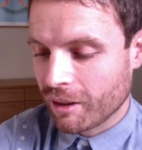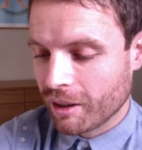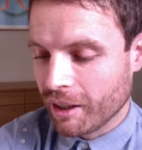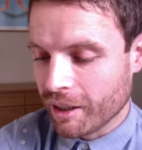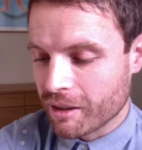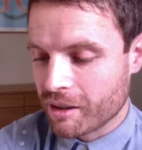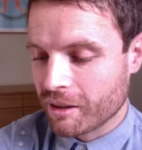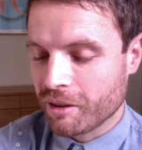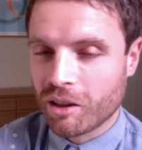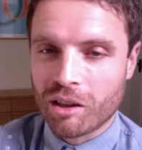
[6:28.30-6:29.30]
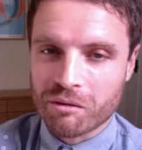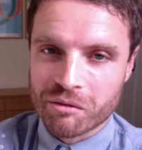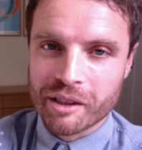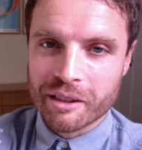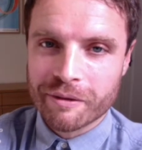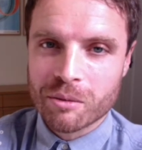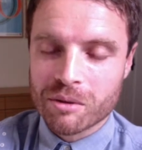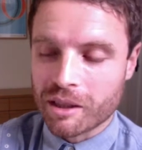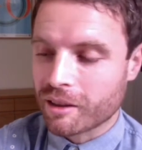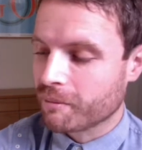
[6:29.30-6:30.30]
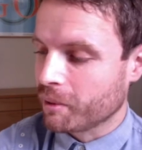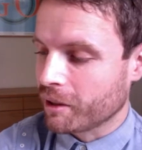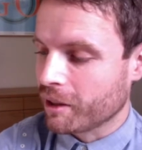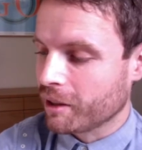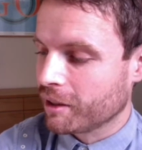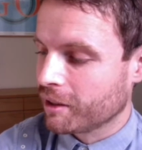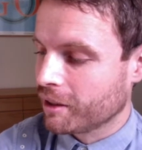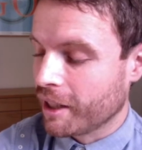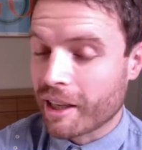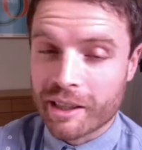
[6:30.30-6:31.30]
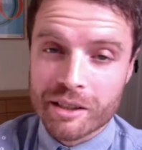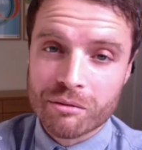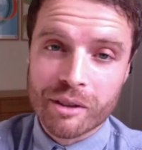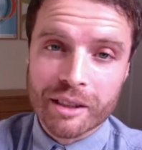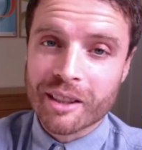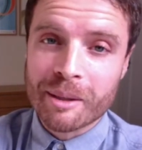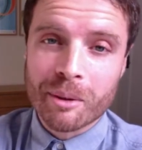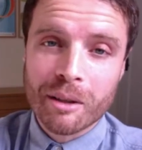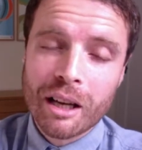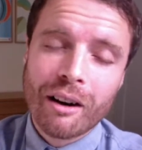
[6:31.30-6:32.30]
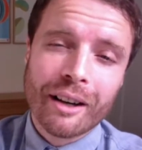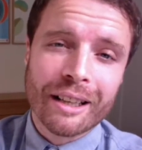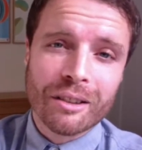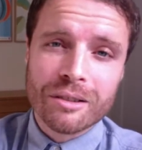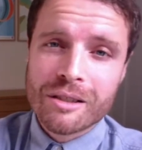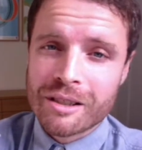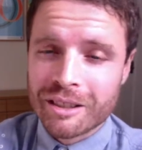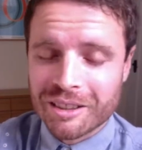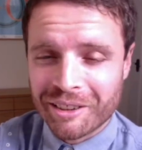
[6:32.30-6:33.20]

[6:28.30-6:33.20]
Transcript: you can't really fault it. But yeah, it is a really good game. I get lost.